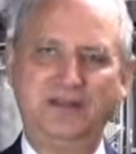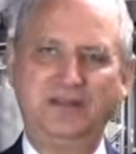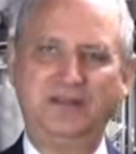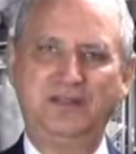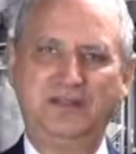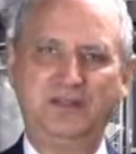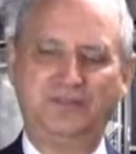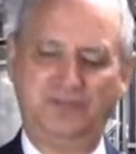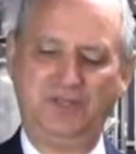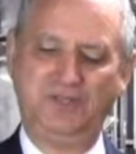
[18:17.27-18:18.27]
and
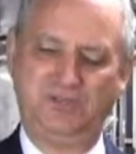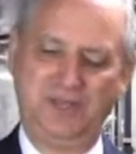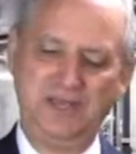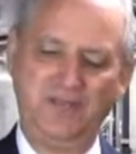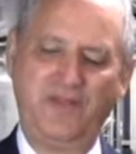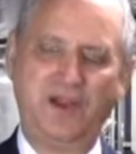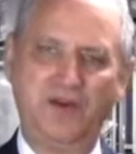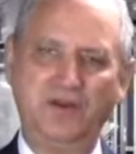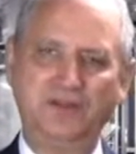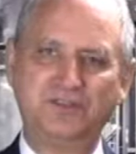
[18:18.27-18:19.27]
it's in
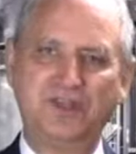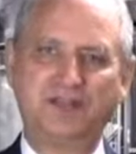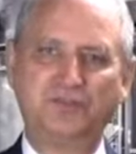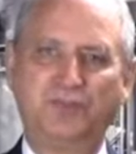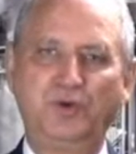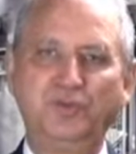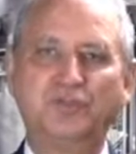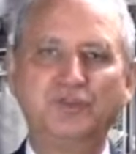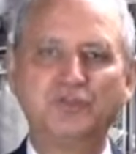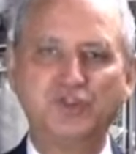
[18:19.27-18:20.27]
there, and it's not
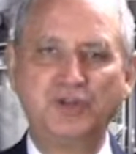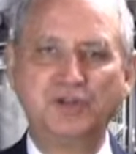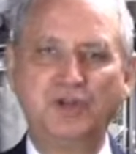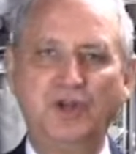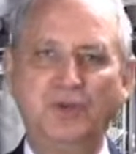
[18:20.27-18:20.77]
exposed to your shirt,